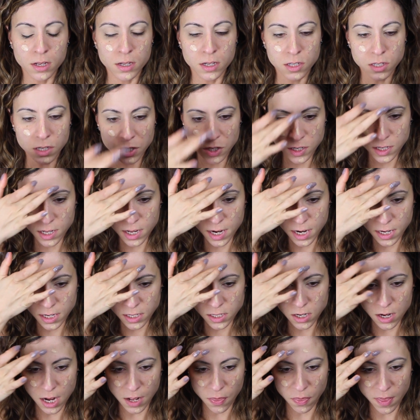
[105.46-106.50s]
So I'm just going to
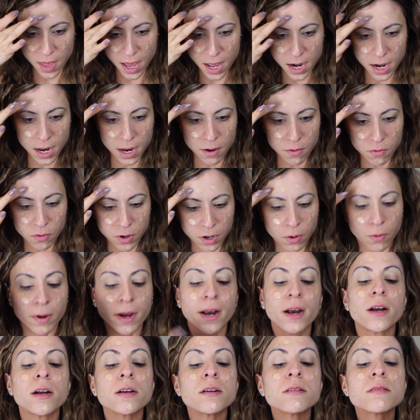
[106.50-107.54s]
dot that
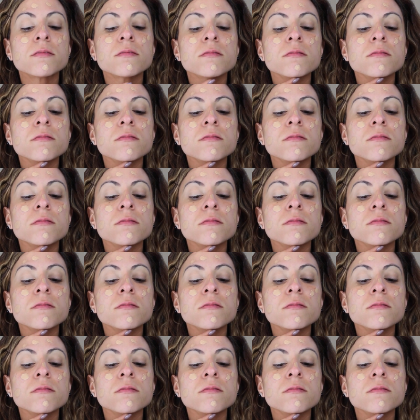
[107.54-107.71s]
everywhere.